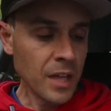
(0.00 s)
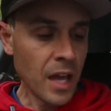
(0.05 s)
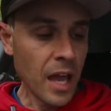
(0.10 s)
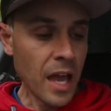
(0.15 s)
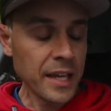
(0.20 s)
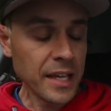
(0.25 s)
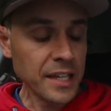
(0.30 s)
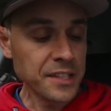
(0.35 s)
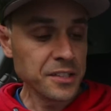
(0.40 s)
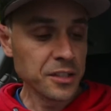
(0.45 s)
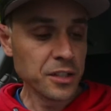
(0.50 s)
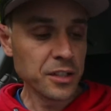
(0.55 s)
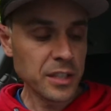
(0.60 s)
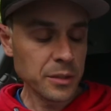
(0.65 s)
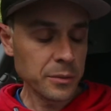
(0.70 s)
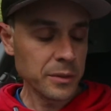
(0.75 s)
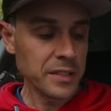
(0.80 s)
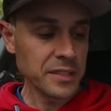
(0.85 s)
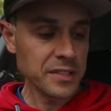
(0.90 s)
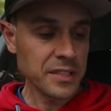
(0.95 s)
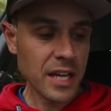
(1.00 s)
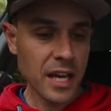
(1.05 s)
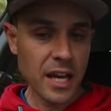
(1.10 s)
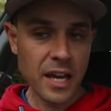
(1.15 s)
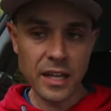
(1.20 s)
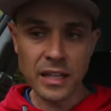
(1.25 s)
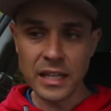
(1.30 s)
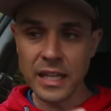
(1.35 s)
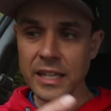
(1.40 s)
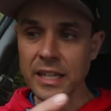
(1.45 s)
I guess the good thing with this
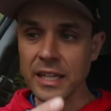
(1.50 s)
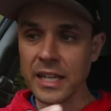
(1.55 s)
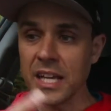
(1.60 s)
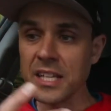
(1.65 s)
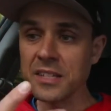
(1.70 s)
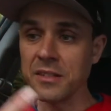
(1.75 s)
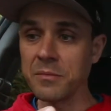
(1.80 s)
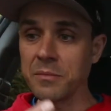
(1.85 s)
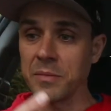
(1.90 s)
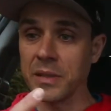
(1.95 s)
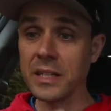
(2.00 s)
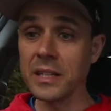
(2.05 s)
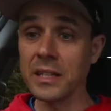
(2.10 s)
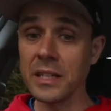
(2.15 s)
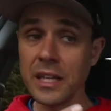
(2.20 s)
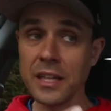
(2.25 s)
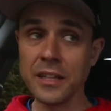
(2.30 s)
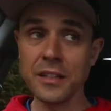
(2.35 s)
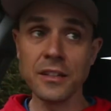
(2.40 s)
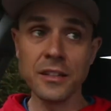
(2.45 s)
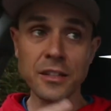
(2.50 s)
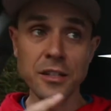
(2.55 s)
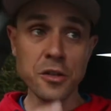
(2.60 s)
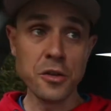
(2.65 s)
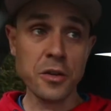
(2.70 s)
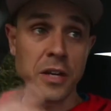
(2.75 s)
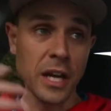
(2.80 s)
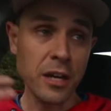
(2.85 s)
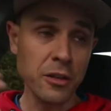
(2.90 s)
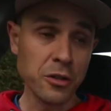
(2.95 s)
car, like it hasn't been in the
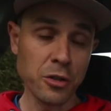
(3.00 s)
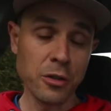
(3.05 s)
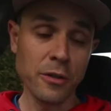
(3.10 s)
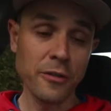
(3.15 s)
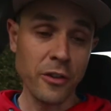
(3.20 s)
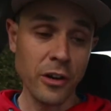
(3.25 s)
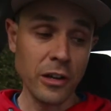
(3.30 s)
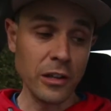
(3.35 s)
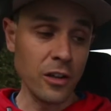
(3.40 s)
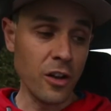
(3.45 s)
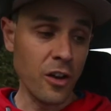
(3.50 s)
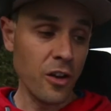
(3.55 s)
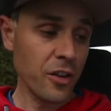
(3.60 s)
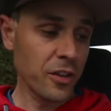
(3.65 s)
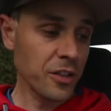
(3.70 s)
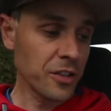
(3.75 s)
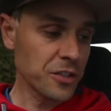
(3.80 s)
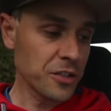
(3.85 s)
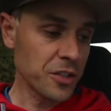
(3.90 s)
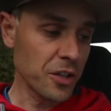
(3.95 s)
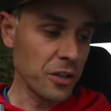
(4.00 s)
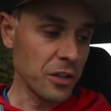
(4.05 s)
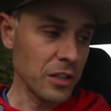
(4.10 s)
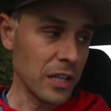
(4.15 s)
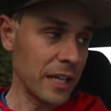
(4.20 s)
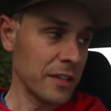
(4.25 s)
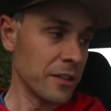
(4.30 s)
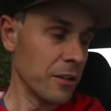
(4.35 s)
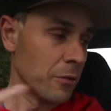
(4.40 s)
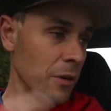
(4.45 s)
UK or Europe very long. So
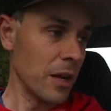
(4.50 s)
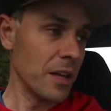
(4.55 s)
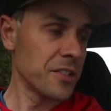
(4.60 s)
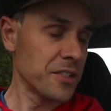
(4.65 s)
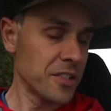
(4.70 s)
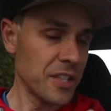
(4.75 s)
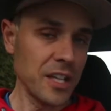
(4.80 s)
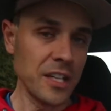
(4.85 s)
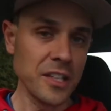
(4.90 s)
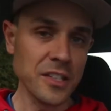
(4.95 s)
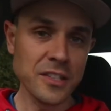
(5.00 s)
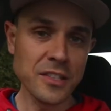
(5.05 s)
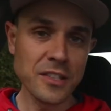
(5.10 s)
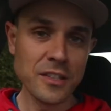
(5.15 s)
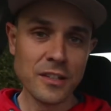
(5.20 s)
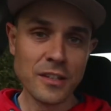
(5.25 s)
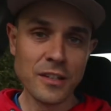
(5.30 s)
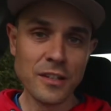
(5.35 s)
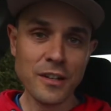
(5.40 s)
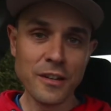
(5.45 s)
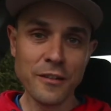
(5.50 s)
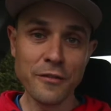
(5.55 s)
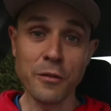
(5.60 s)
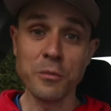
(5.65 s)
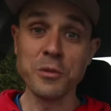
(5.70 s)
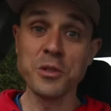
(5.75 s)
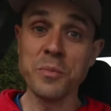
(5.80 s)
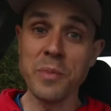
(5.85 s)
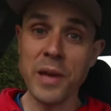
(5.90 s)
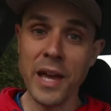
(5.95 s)
like the rust is
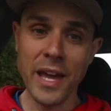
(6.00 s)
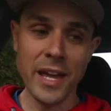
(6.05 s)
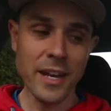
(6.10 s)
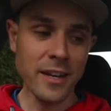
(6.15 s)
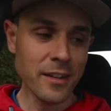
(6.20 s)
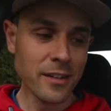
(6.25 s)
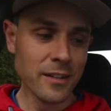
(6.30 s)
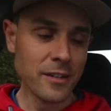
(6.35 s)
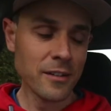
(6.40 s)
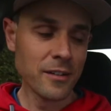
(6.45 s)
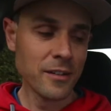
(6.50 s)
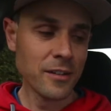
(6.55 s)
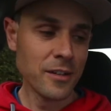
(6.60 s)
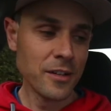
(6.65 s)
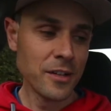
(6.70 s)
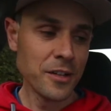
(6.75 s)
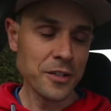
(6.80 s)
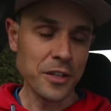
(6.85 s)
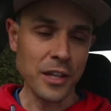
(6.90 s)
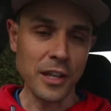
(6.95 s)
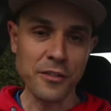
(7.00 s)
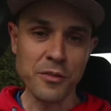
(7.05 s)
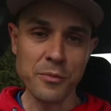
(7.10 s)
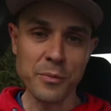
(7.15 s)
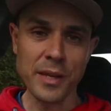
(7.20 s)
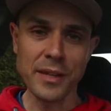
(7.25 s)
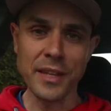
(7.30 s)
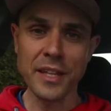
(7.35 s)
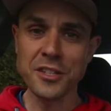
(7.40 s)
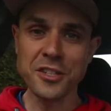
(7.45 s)
from Japan. So like for
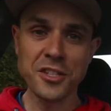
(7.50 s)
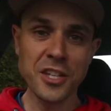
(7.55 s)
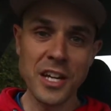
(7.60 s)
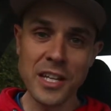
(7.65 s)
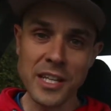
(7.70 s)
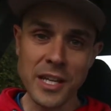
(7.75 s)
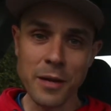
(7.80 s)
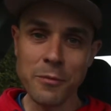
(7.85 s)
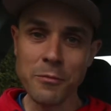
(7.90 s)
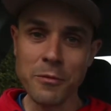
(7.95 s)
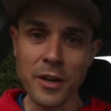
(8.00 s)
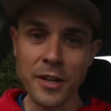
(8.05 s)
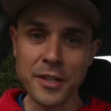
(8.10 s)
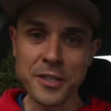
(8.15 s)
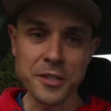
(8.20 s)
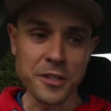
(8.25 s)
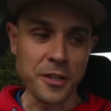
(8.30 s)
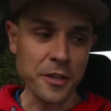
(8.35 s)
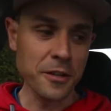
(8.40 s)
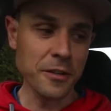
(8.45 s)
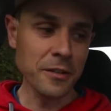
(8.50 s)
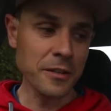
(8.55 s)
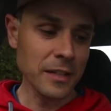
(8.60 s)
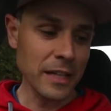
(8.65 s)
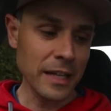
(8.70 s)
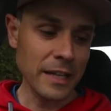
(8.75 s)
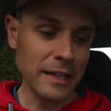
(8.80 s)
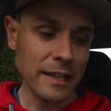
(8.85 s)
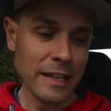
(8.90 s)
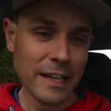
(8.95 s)
me, that's JDM rust, yo.
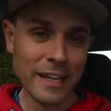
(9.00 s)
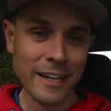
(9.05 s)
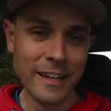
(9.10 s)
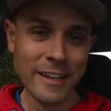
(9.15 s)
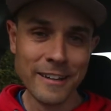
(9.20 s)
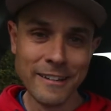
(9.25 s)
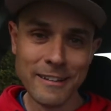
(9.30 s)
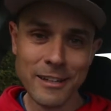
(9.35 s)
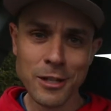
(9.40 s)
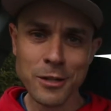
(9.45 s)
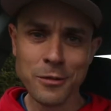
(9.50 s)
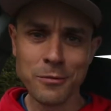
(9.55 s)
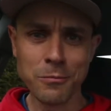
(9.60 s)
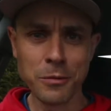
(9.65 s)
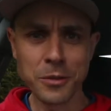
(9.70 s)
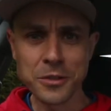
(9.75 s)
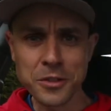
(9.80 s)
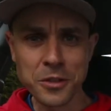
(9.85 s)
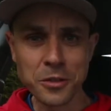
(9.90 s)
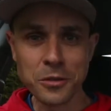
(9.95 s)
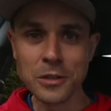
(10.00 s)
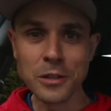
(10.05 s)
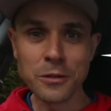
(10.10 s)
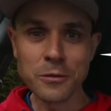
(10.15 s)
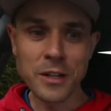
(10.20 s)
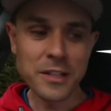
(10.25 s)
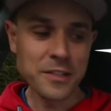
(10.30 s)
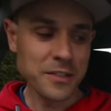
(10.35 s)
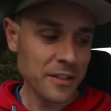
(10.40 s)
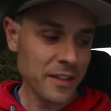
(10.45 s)
Like what's cooler
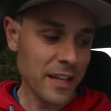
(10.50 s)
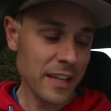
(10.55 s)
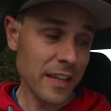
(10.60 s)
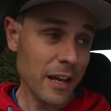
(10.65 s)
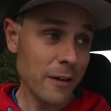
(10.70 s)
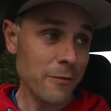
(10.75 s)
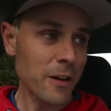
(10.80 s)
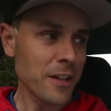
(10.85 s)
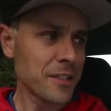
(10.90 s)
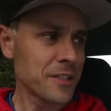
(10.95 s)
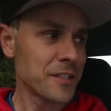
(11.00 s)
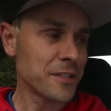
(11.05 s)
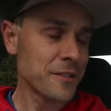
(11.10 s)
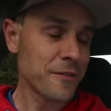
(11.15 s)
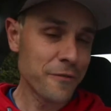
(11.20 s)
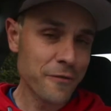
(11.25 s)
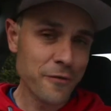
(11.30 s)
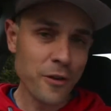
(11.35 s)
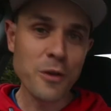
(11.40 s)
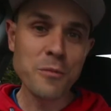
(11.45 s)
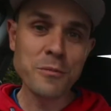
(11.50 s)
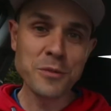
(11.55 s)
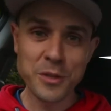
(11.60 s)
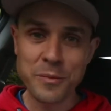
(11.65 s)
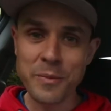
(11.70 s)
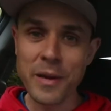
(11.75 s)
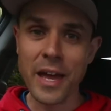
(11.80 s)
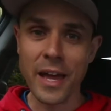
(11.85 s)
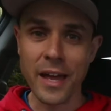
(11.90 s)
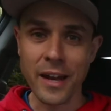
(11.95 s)
rust than that? That rust is from
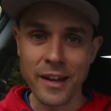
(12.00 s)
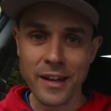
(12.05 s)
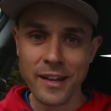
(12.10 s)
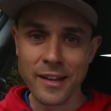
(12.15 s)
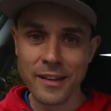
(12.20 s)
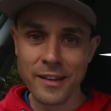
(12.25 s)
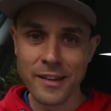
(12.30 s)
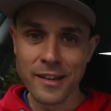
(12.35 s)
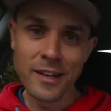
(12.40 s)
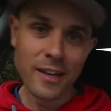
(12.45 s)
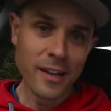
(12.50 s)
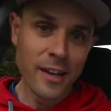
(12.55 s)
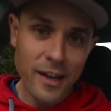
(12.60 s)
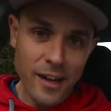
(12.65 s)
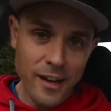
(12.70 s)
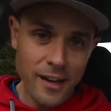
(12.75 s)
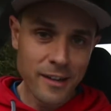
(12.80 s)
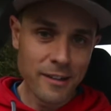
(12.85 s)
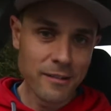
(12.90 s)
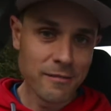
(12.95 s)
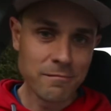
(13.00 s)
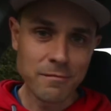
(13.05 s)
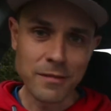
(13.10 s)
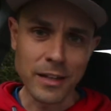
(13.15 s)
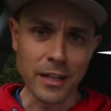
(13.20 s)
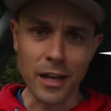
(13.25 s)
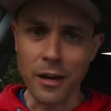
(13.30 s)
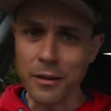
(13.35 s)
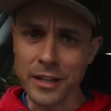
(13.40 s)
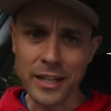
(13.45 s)
Japan.
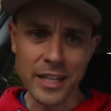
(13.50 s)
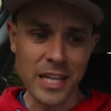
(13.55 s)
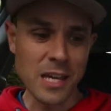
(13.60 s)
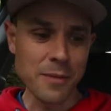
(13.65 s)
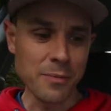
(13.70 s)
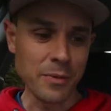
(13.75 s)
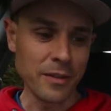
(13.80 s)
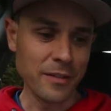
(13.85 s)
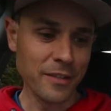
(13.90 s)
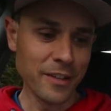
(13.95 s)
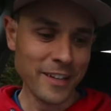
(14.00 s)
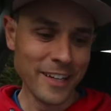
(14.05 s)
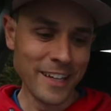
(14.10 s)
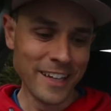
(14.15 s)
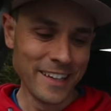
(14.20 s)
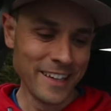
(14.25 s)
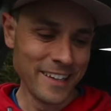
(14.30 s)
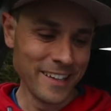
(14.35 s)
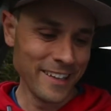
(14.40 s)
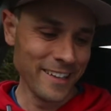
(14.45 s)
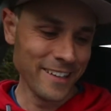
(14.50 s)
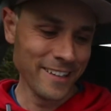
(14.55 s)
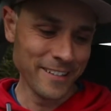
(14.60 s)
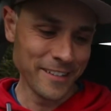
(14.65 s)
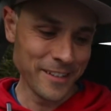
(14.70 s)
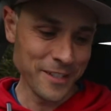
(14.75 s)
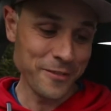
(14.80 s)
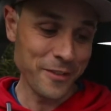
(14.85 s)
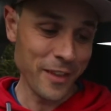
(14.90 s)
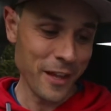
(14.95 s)
Like I'm going to keep it
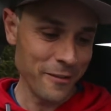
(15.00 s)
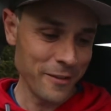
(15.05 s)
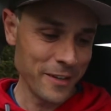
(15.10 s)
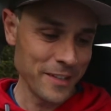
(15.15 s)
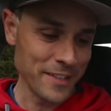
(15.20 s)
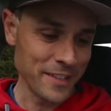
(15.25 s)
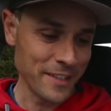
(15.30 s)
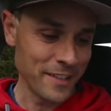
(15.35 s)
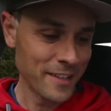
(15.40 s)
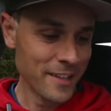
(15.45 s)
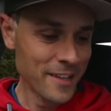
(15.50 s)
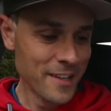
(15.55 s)
just for that reason.